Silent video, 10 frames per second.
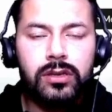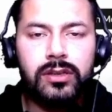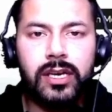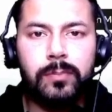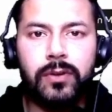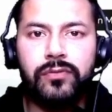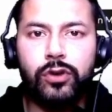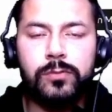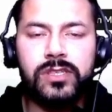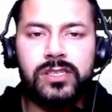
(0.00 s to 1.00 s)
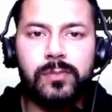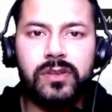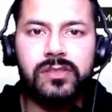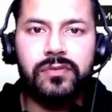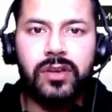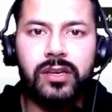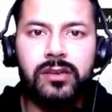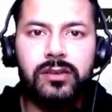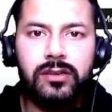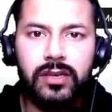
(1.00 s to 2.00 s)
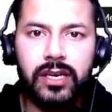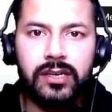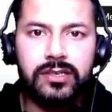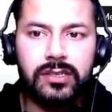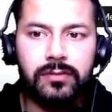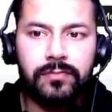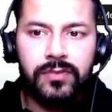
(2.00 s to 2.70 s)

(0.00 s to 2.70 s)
that performs a specific action.